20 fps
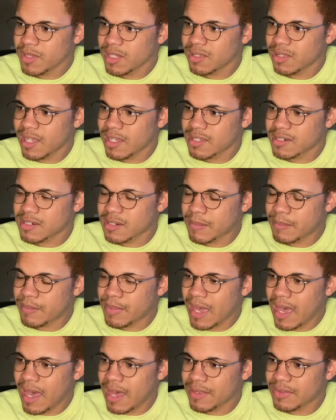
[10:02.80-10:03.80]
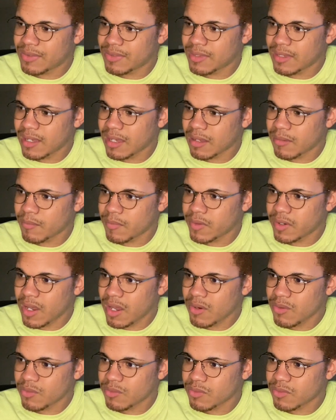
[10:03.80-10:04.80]
in like it's a bad thing, but I
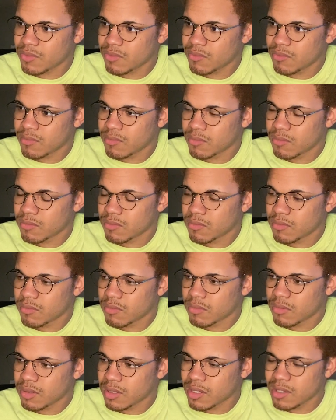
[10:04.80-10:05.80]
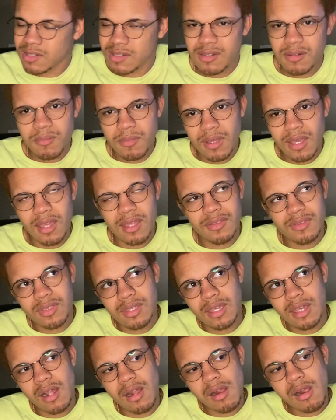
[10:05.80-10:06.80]
don't, is it a bad
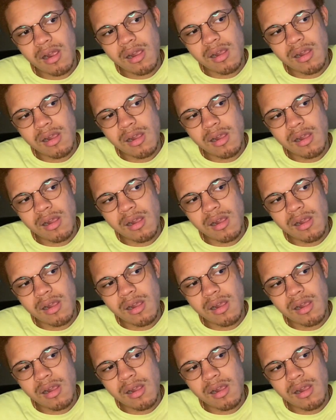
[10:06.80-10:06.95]
thing?